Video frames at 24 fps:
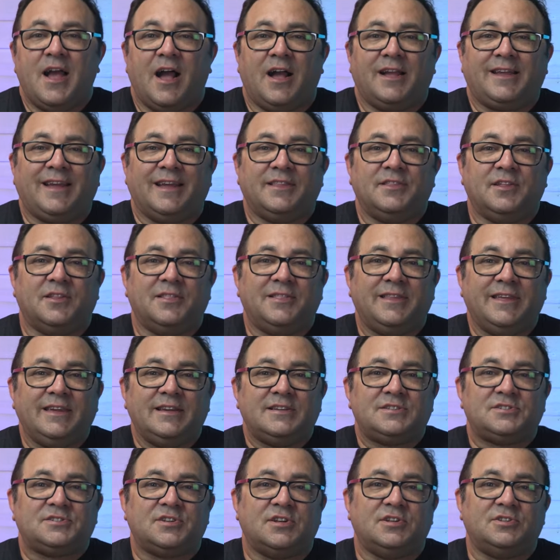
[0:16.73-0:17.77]
Again, the
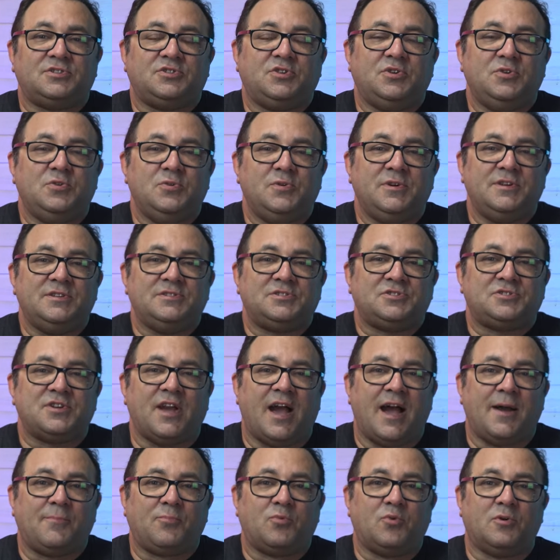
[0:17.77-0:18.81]
links to his
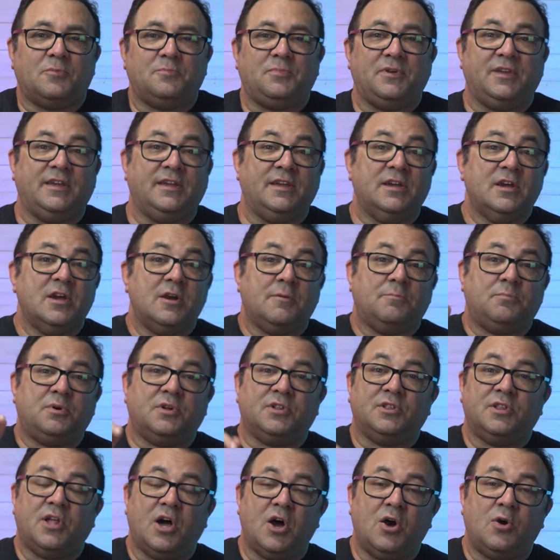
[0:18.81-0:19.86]
shop will be
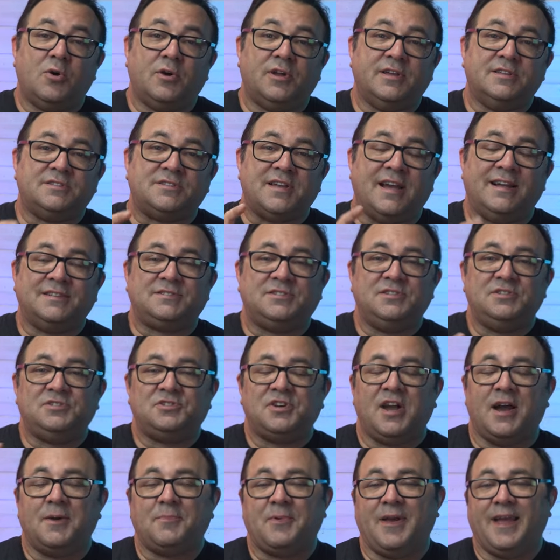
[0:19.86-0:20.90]
below, his Etsy
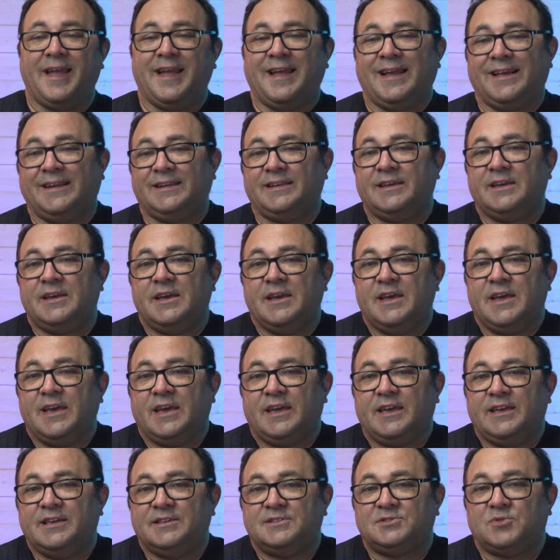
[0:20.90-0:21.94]
shop and
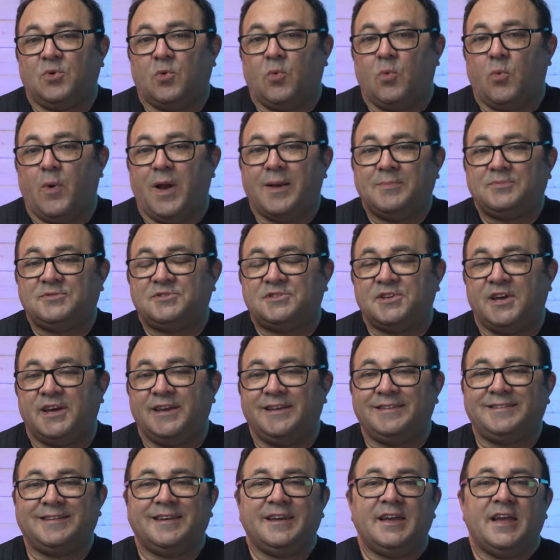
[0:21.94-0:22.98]
his
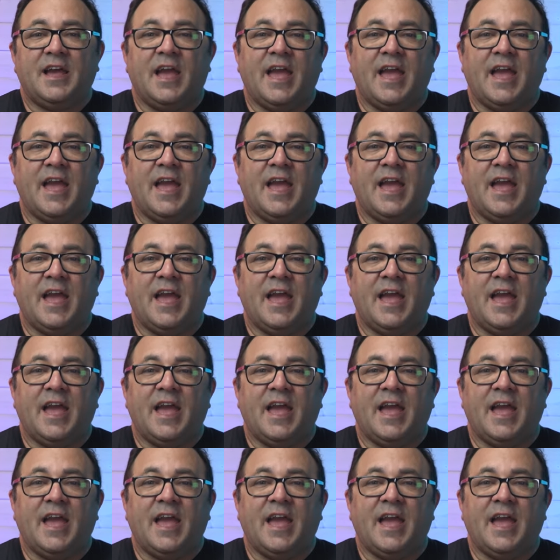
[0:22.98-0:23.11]
website.